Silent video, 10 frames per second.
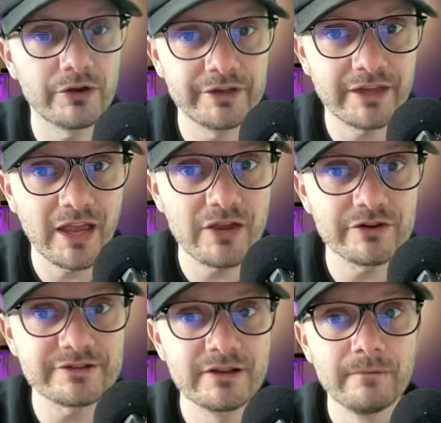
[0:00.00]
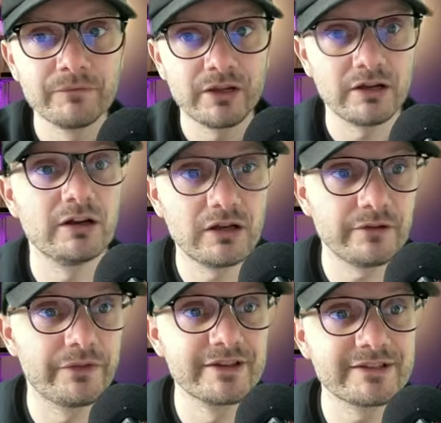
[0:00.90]
indicators,
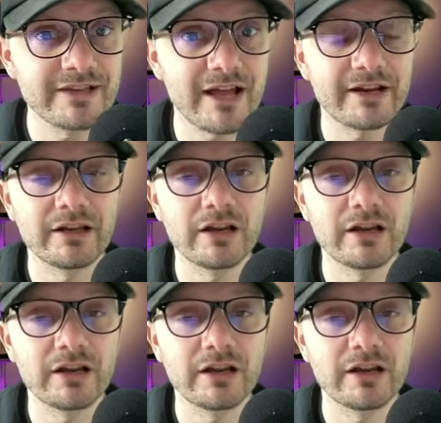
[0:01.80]
this set and a